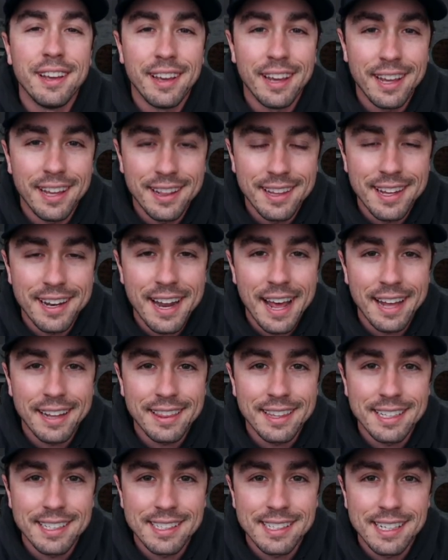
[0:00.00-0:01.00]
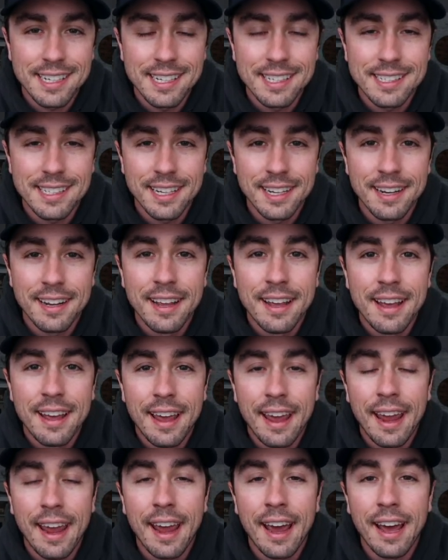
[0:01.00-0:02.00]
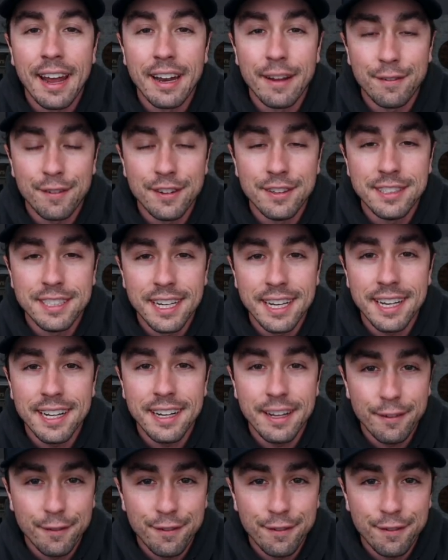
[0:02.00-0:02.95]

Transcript: in the net this season. And if you did in